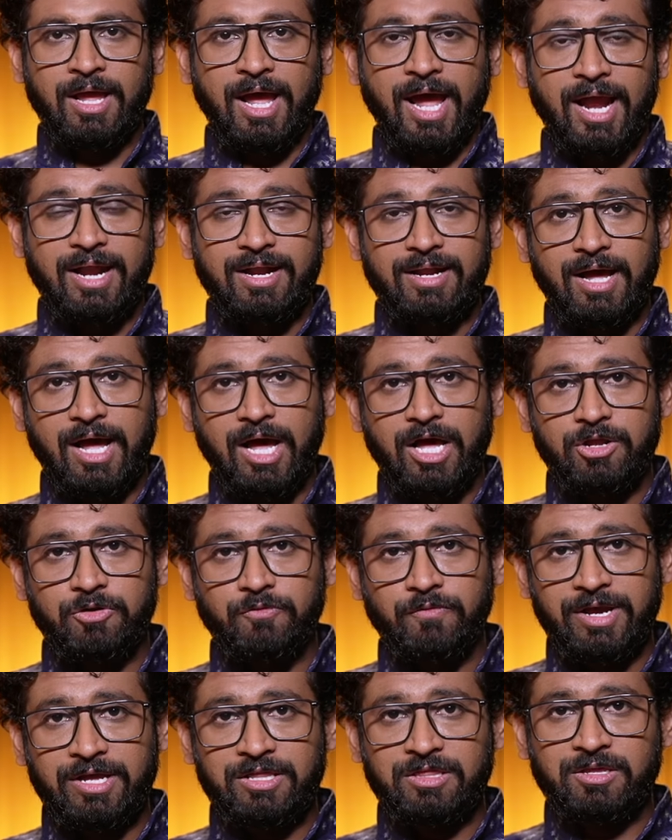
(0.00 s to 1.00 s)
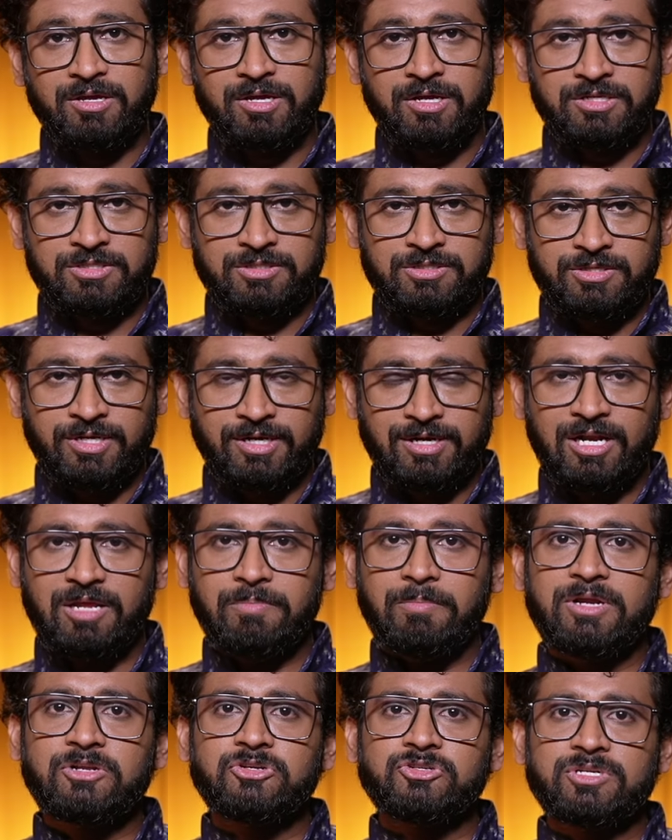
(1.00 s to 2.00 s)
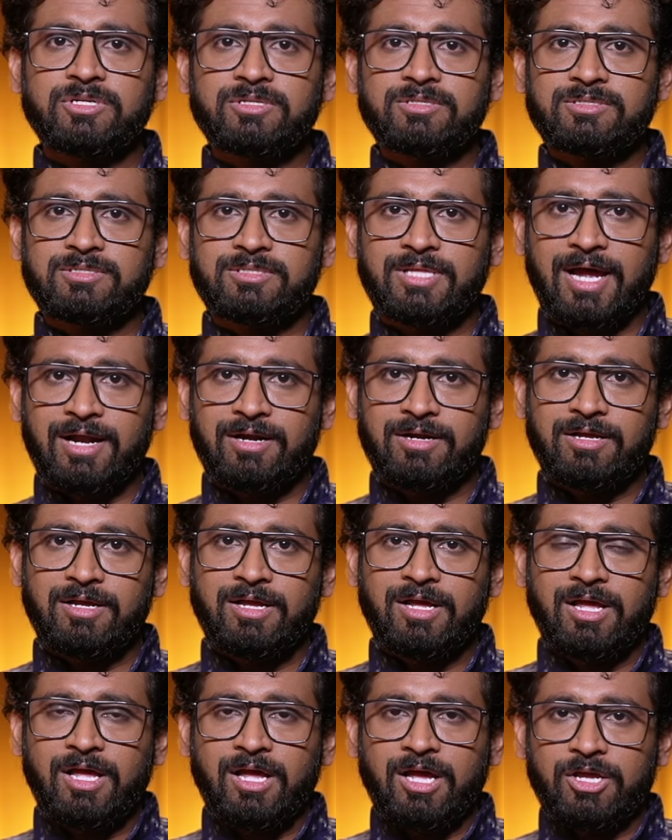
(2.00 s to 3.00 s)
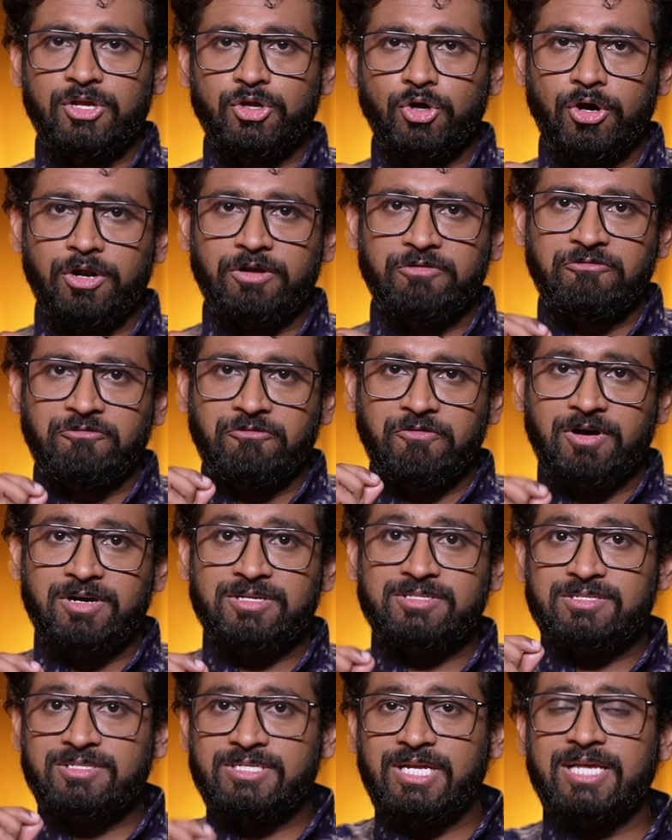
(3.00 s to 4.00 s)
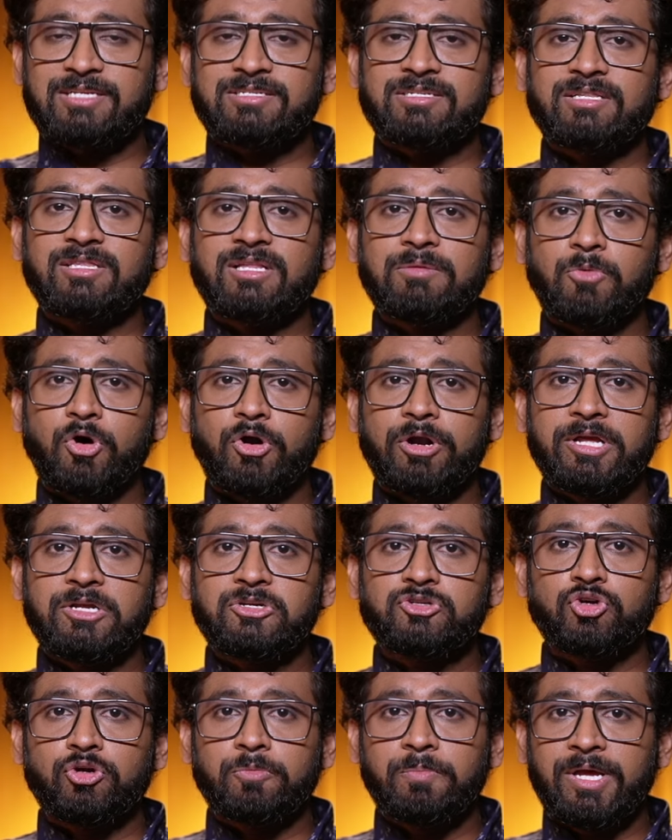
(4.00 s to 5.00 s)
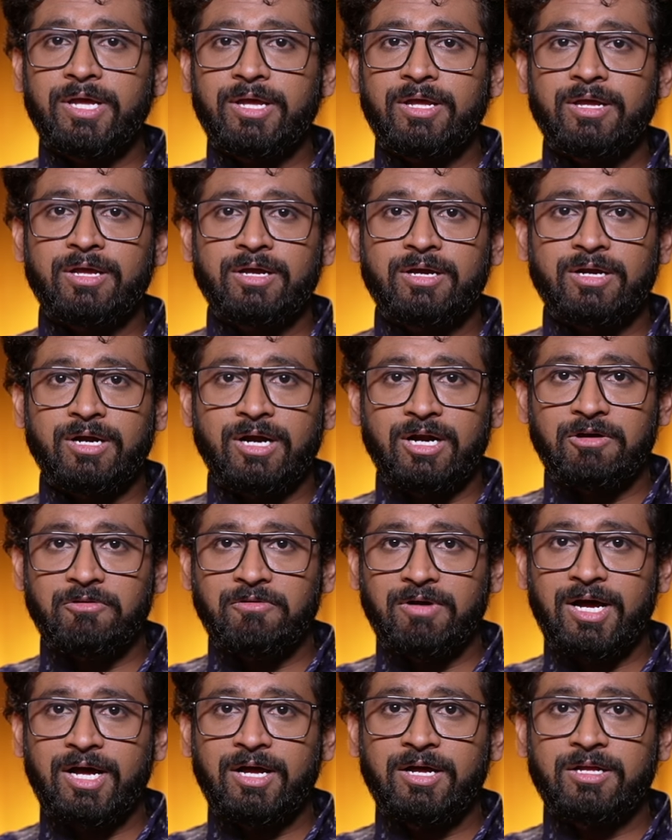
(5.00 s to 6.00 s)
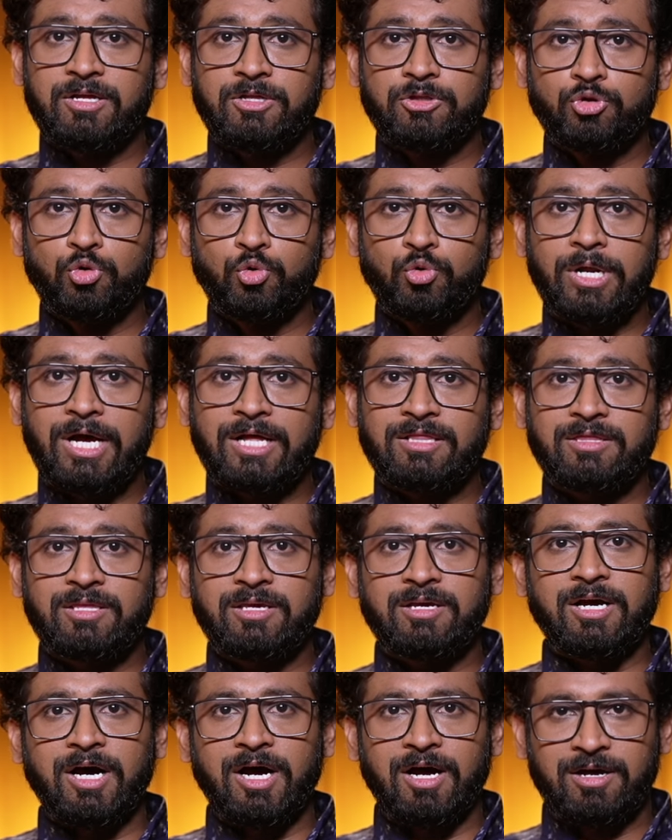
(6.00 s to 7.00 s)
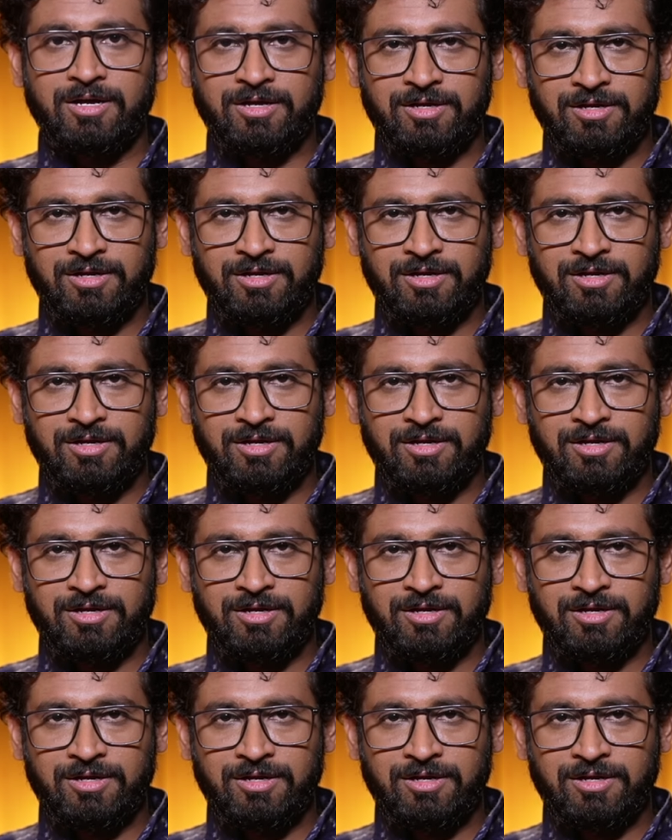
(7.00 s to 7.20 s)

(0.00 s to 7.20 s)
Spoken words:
And Ayurveda strictly mentions that your first taste in the morning should be Kadava, Tura, Tikha.